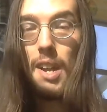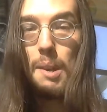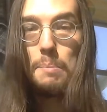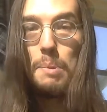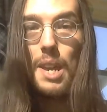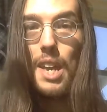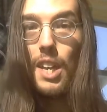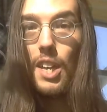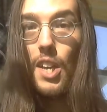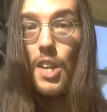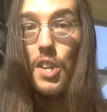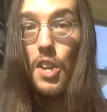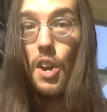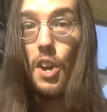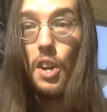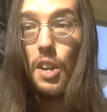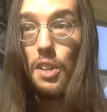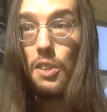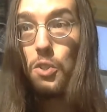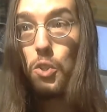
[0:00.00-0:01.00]
being a
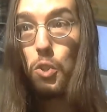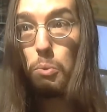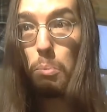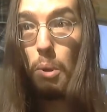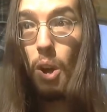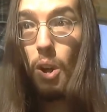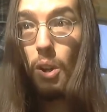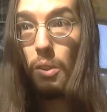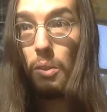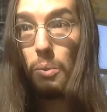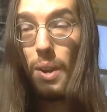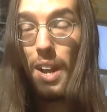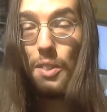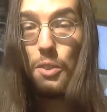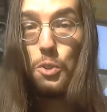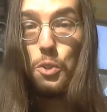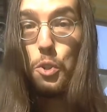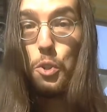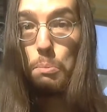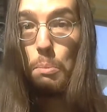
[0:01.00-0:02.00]
young, small,
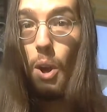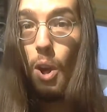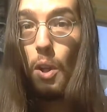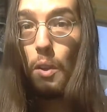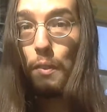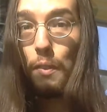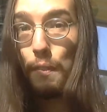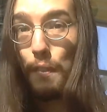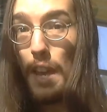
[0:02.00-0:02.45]
rather small